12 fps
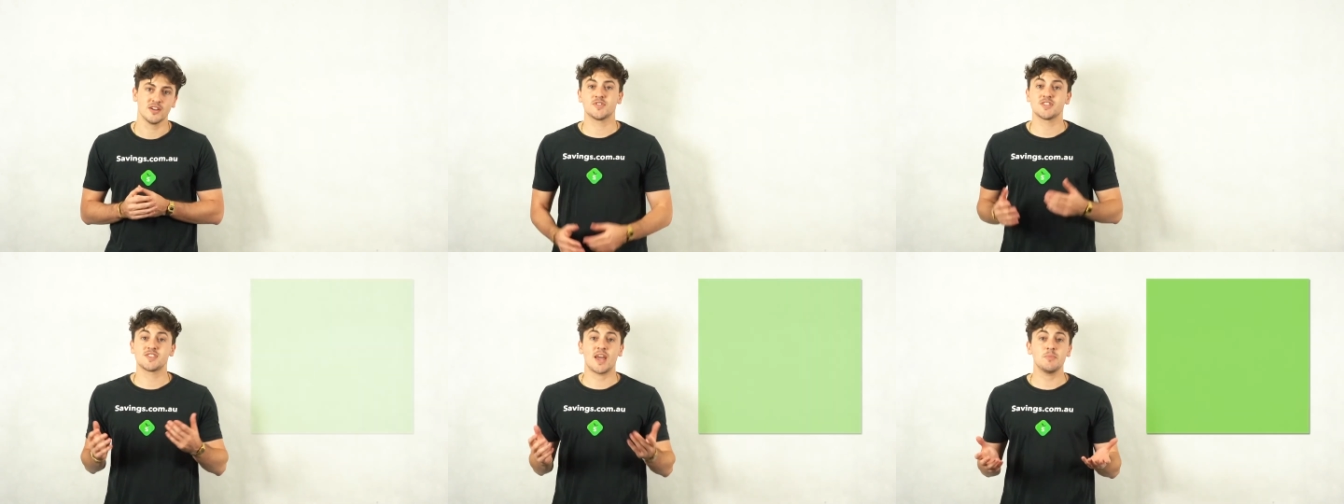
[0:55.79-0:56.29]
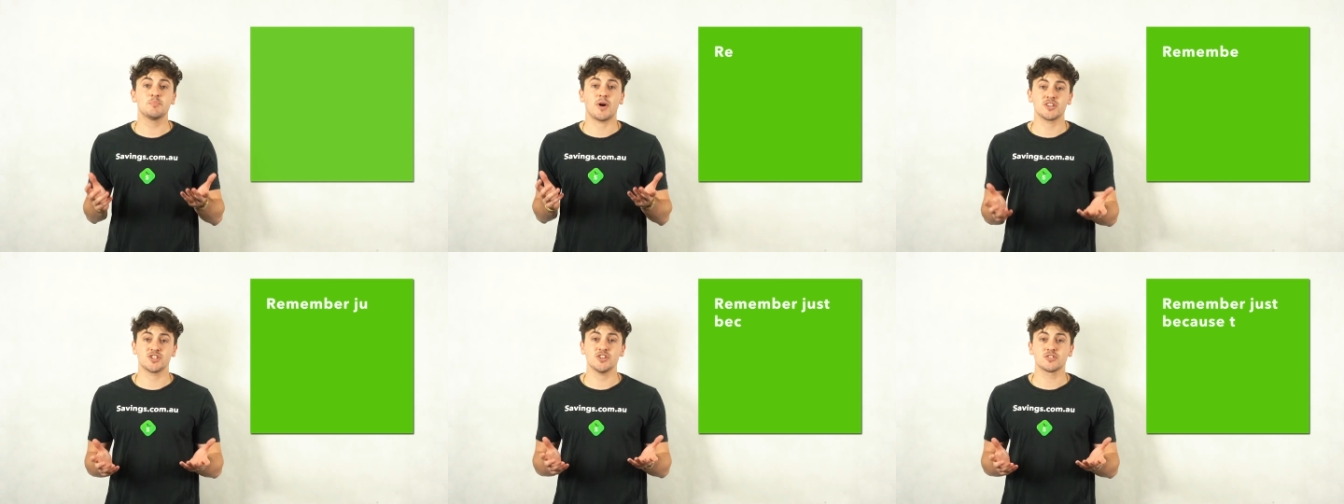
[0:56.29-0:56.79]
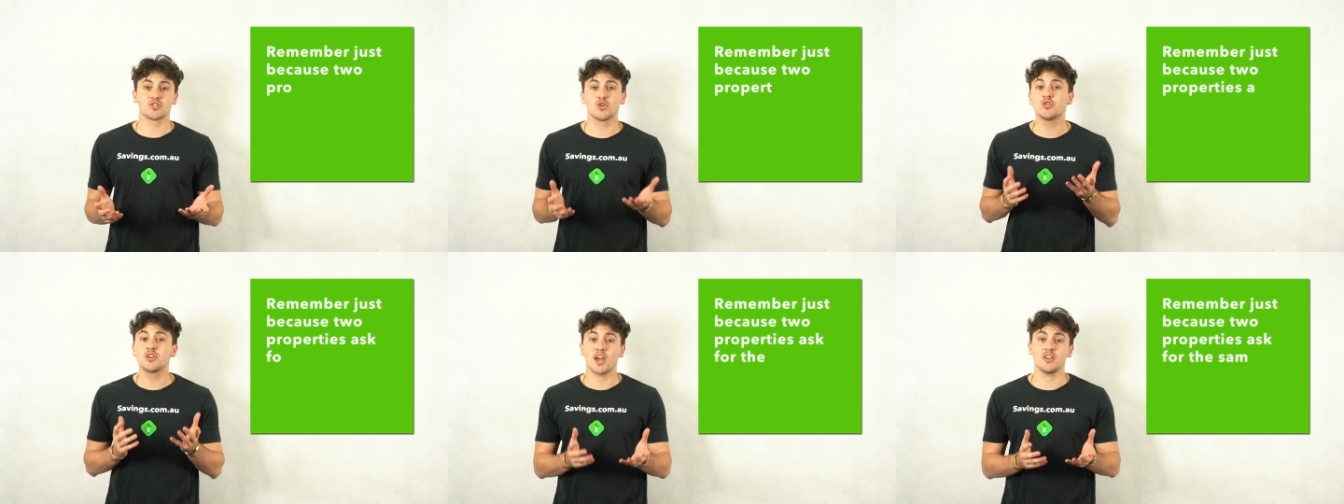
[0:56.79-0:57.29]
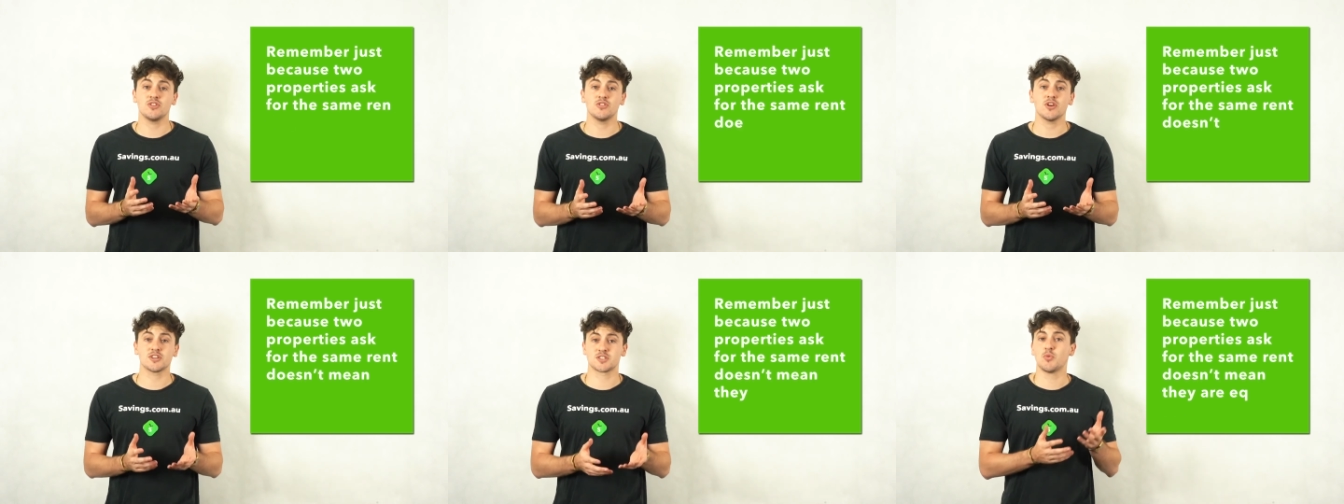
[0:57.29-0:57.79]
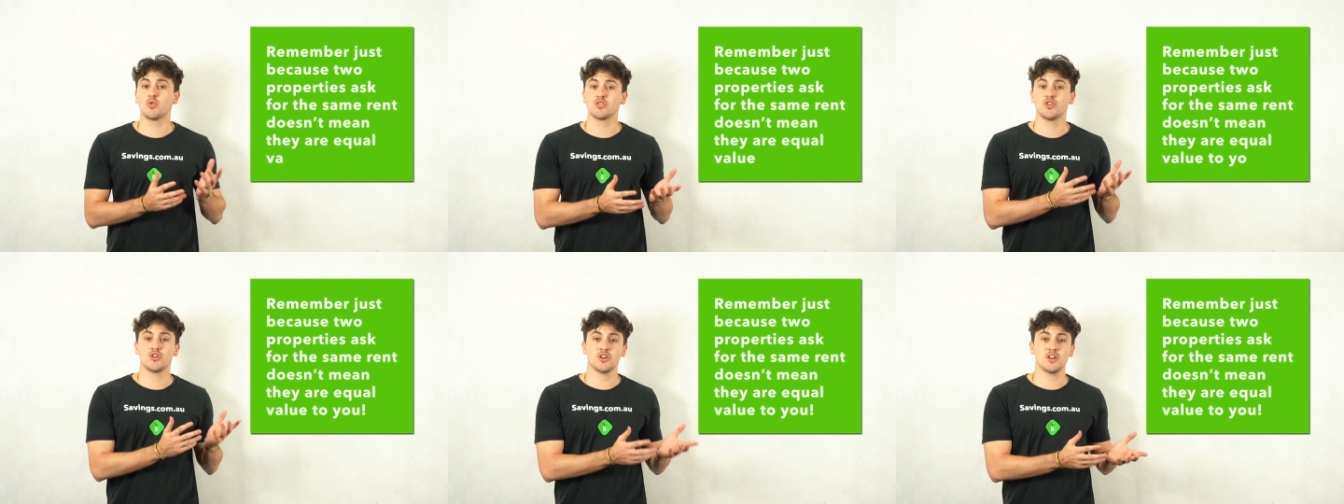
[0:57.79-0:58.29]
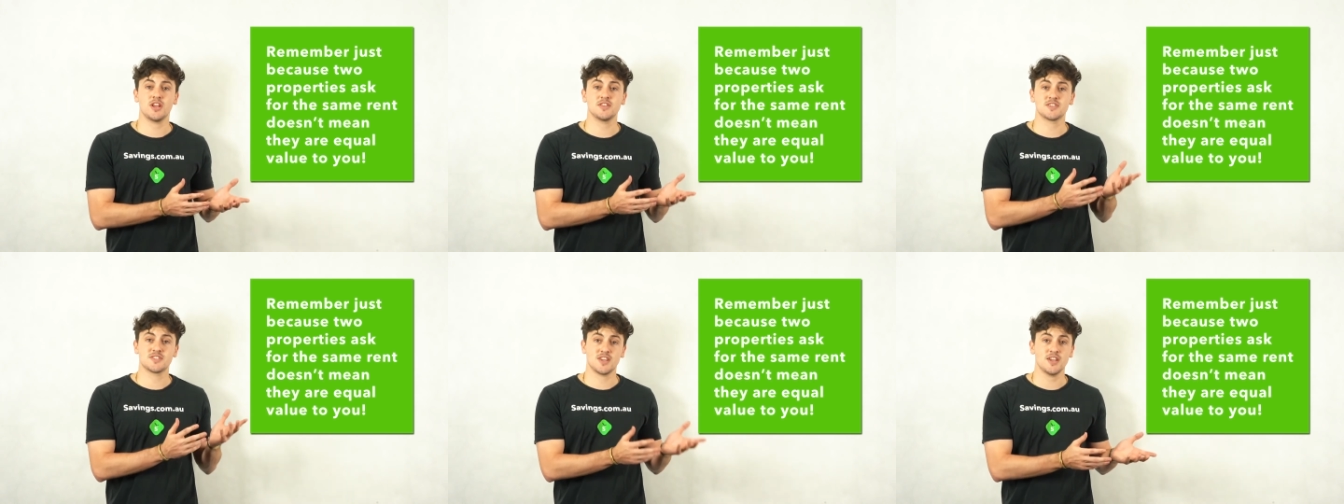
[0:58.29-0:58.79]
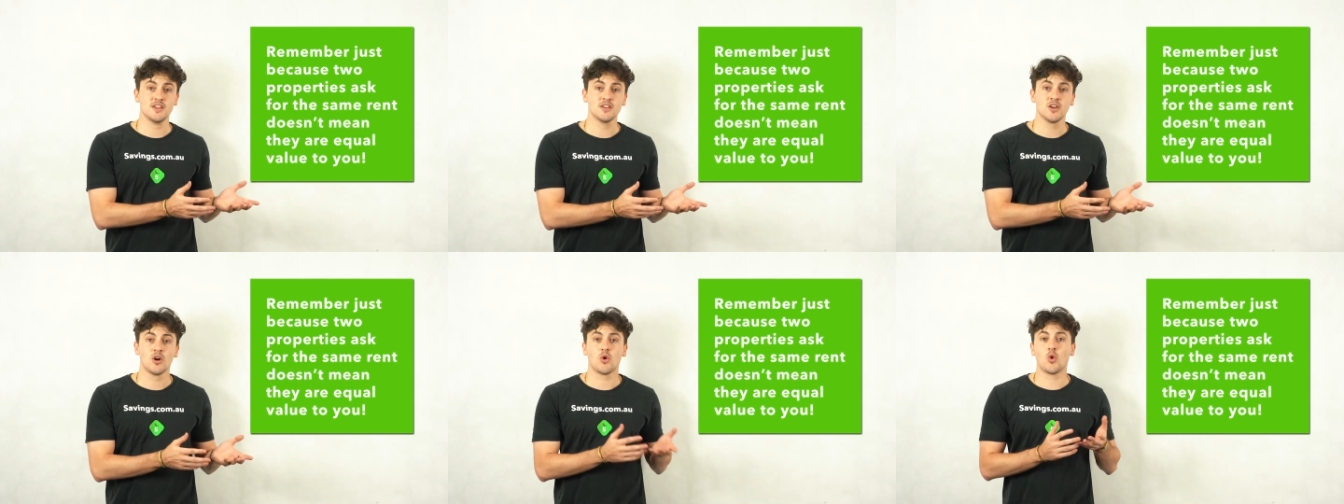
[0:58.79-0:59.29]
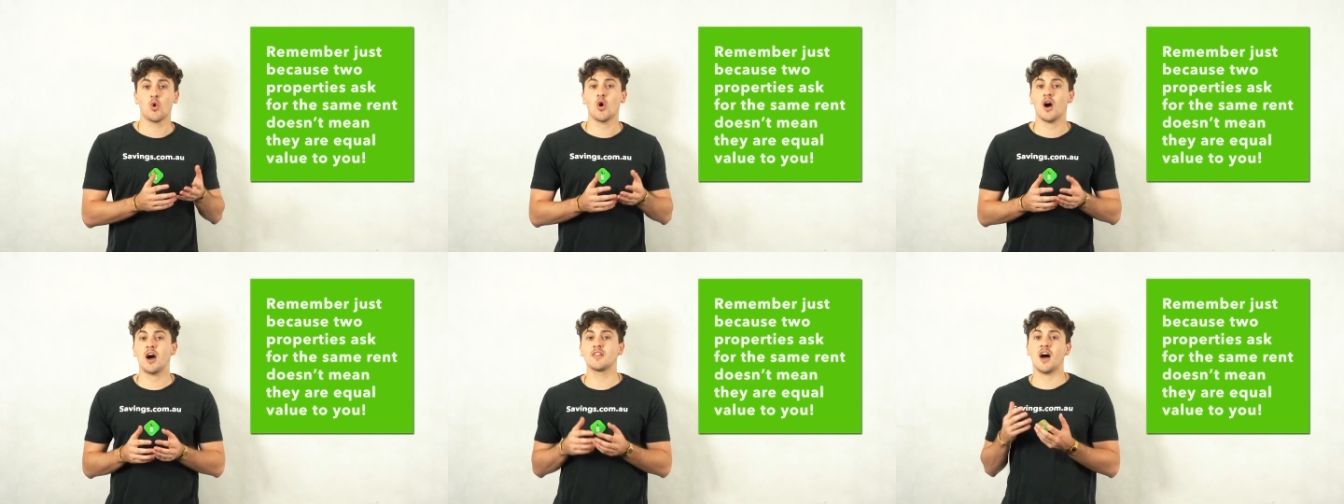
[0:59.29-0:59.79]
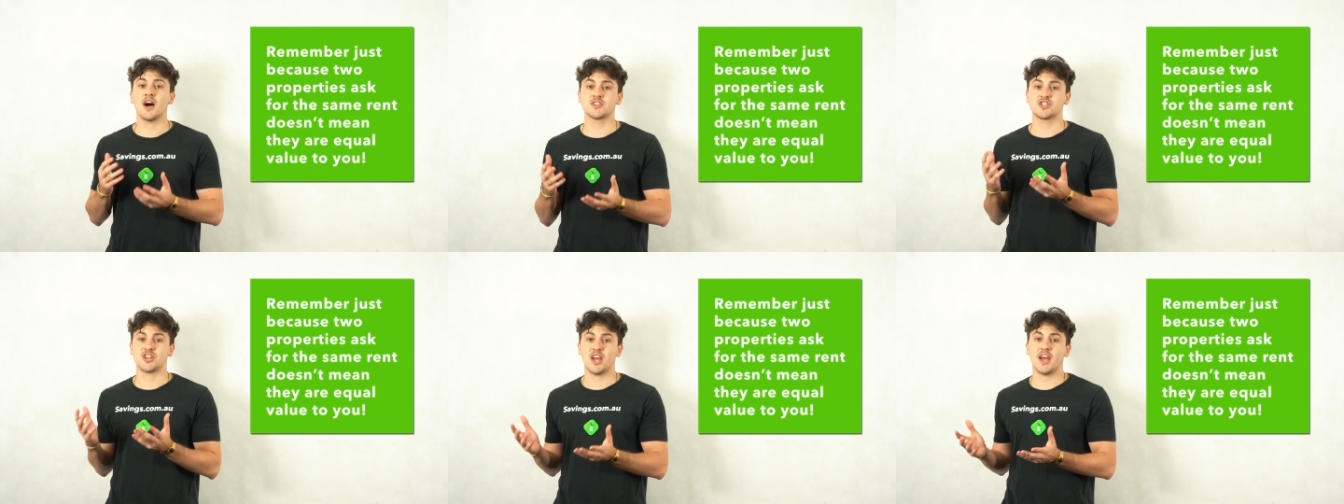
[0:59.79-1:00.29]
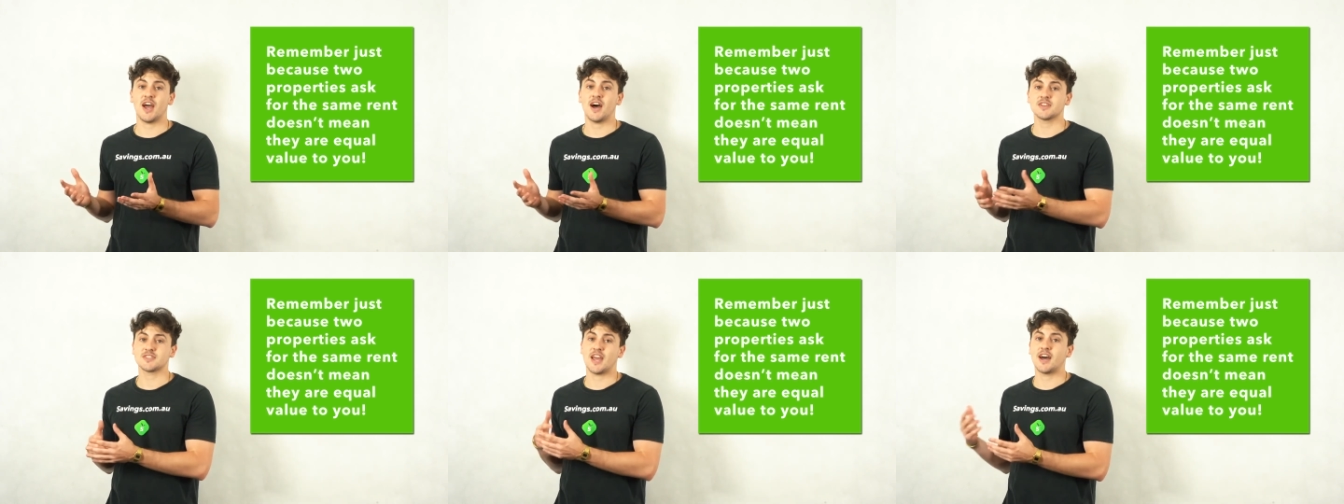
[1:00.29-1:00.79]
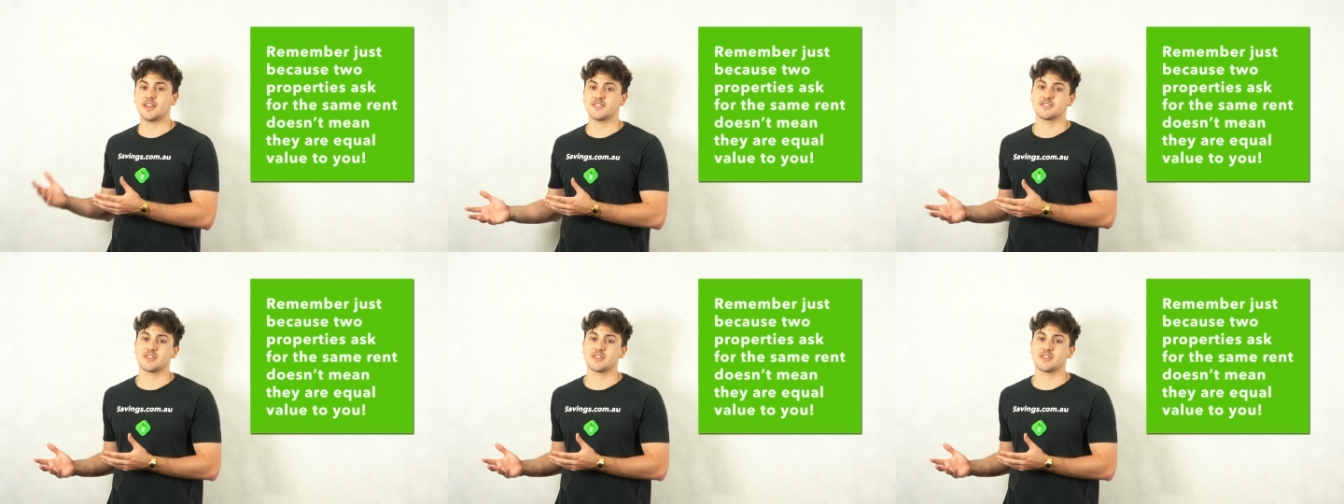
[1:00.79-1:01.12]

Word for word: The same budget could get you a small unit in the city or a large share house out in the